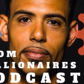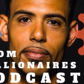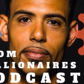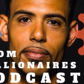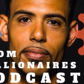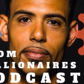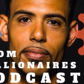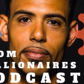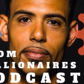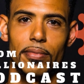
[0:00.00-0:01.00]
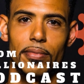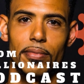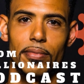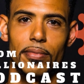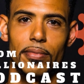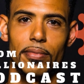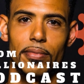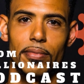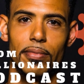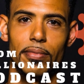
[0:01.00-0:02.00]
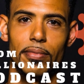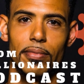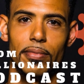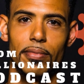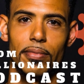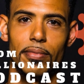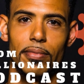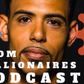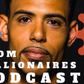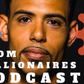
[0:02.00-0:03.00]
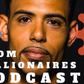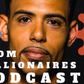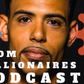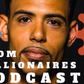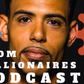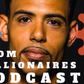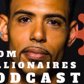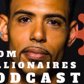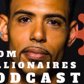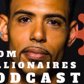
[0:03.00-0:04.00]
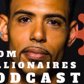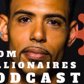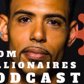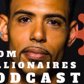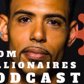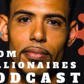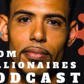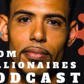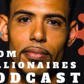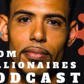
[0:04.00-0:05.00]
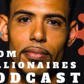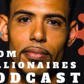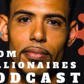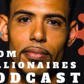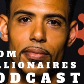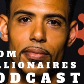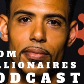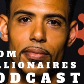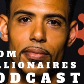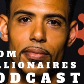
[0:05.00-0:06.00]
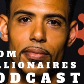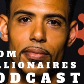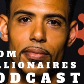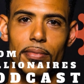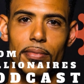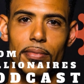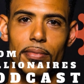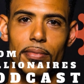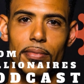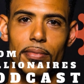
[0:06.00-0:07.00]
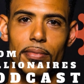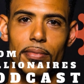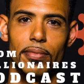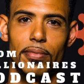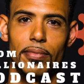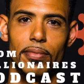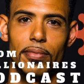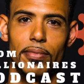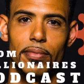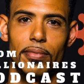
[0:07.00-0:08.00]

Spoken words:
The face doesn't move, so there is nothing to read.